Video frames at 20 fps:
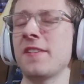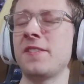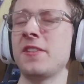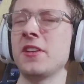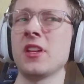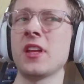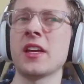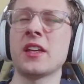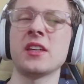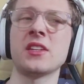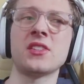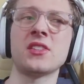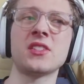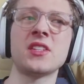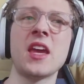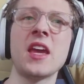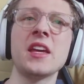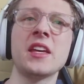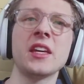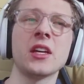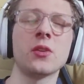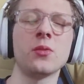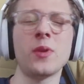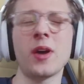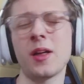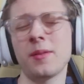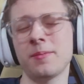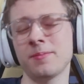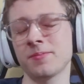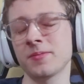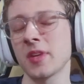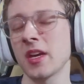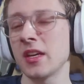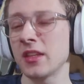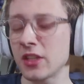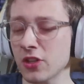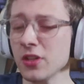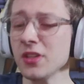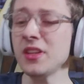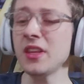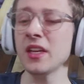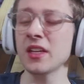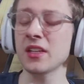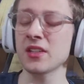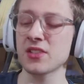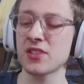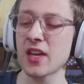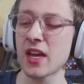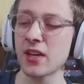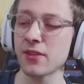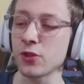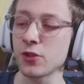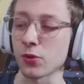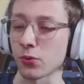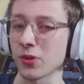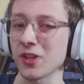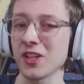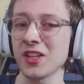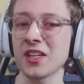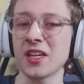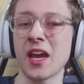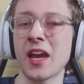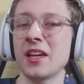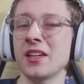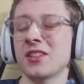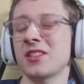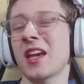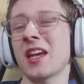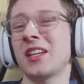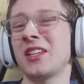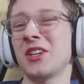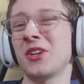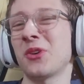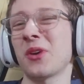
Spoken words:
I feel like it's taking, well, the good thing is that if you really hate a tank,